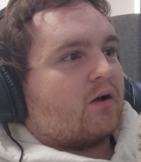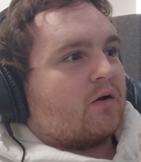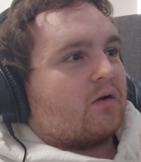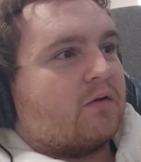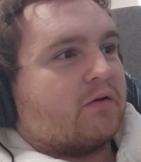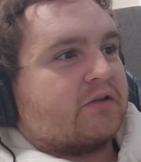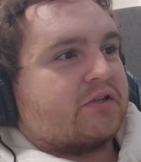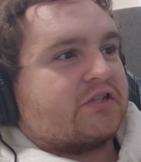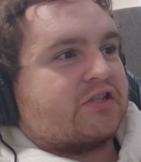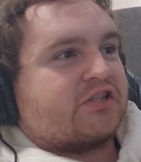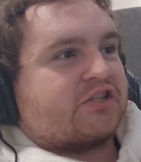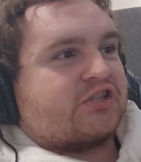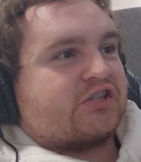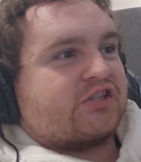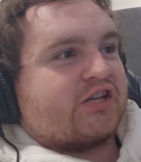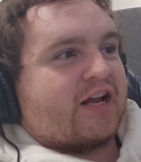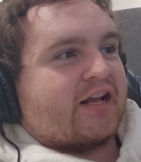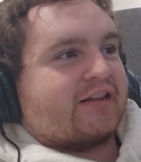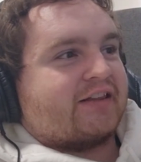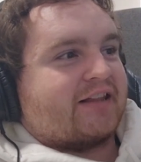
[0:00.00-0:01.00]
Holy
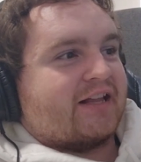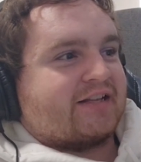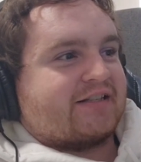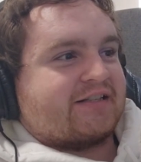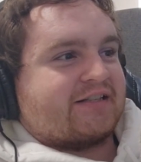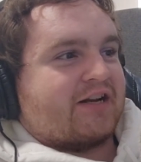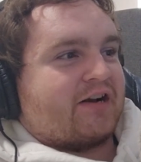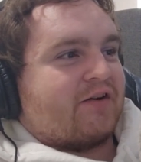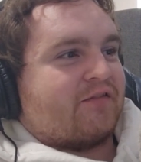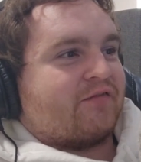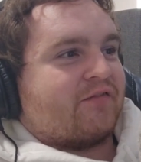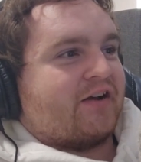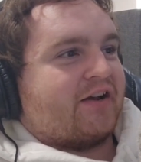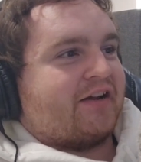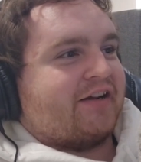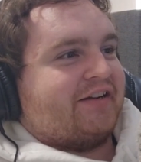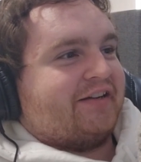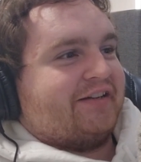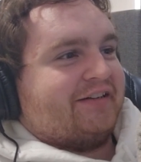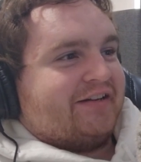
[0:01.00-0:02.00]
shit, that's
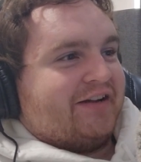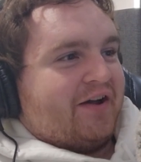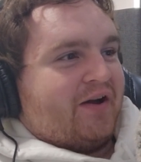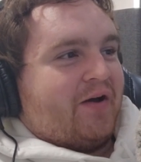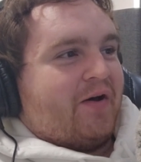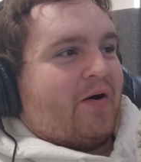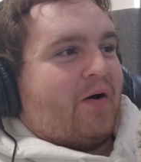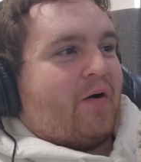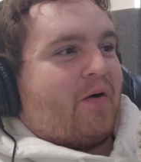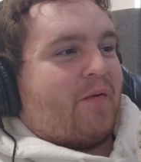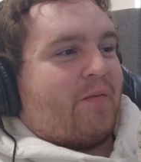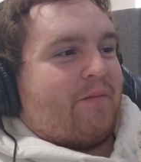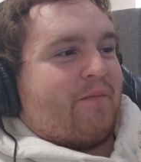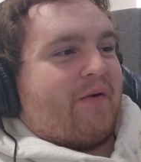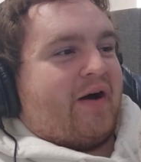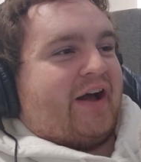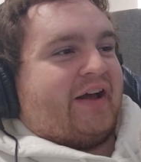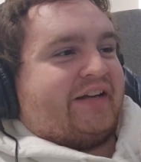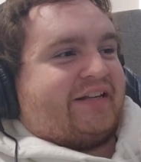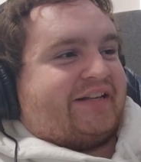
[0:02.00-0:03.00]
terrifying. Oh
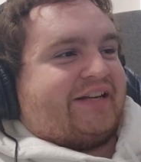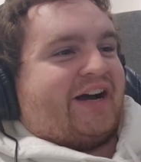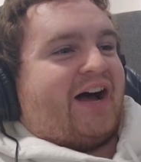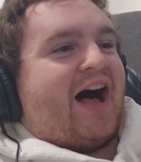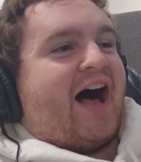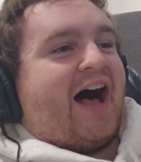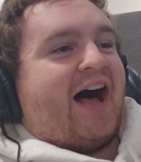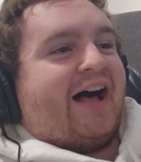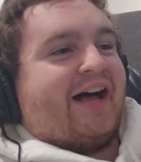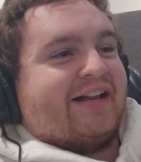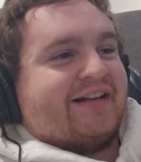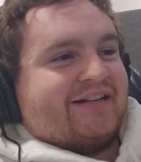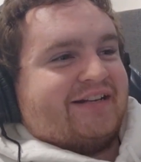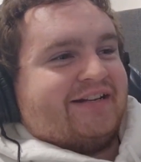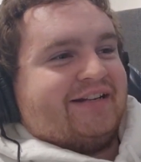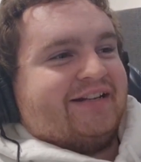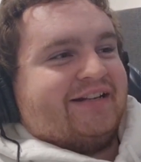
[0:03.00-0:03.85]
my god!